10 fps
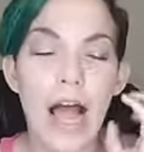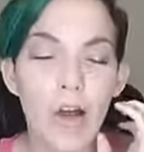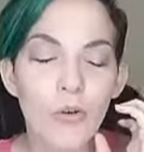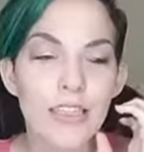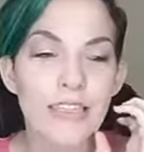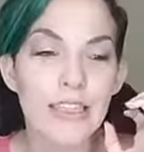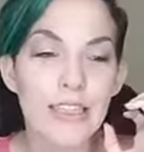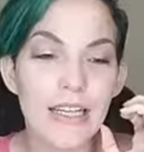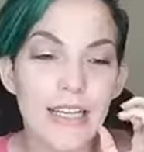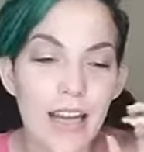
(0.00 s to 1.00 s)
I
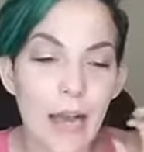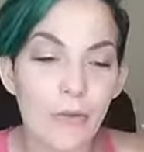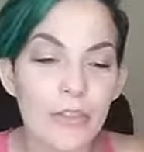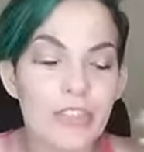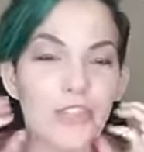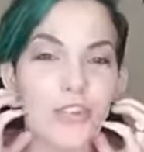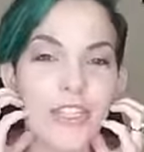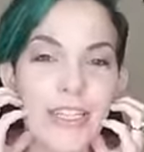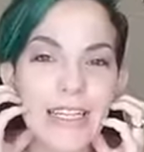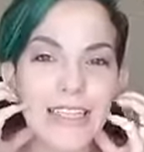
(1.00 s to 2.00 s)
was
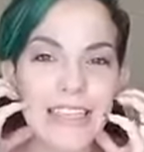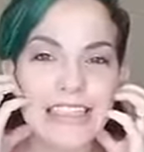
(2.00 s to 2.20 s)
gritting,